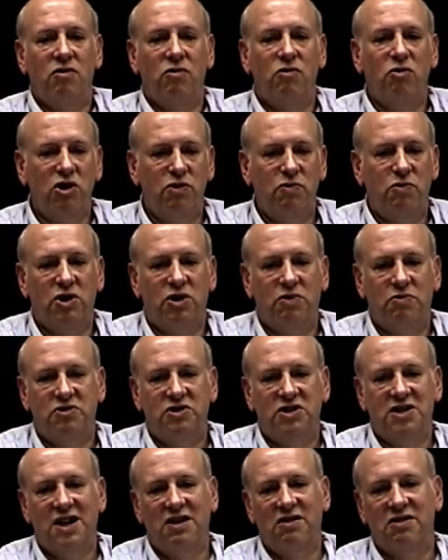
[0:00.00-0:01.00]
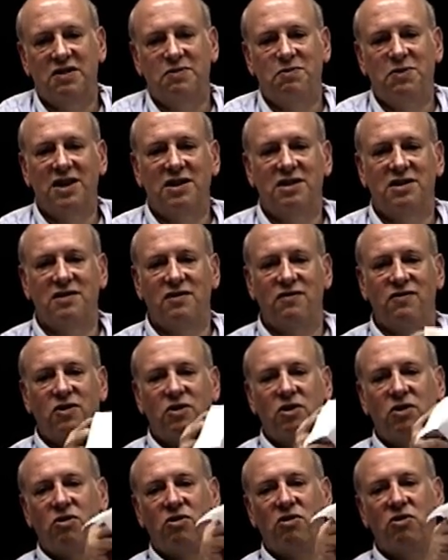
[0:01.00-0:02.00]
Wood pulp was now expensive,
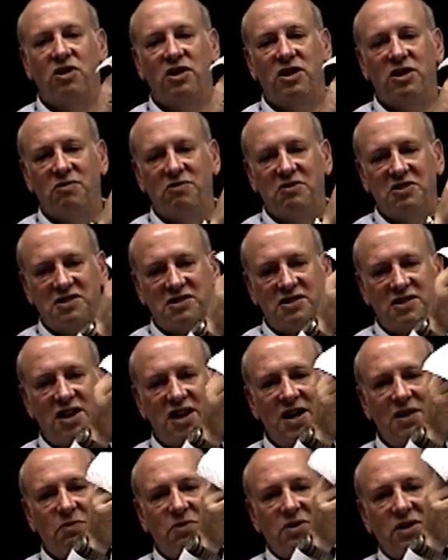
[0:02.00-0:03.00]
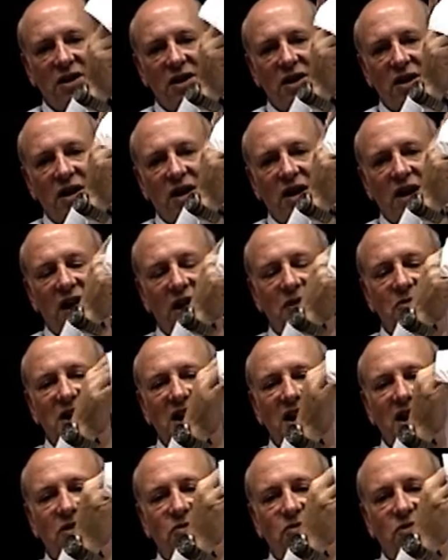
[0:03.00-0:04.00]
oil was cheap, and
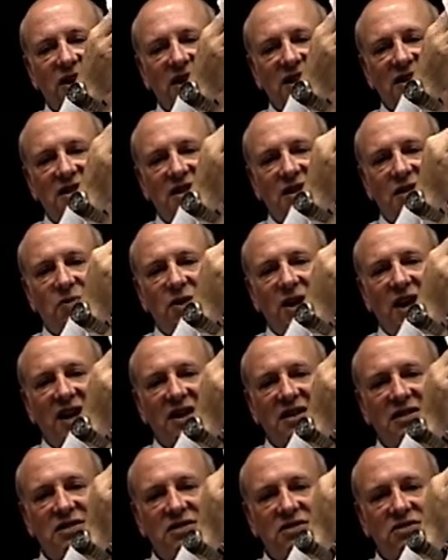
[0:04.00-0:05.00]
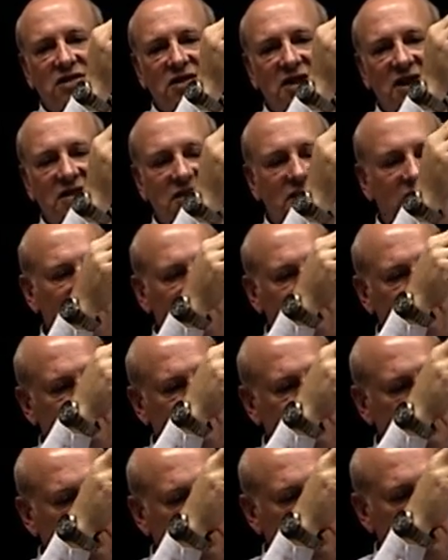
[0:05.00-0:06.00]
making plastic bags used less
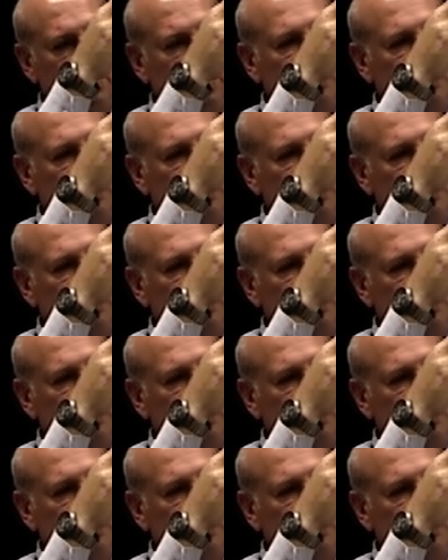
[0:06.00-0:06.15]
energy,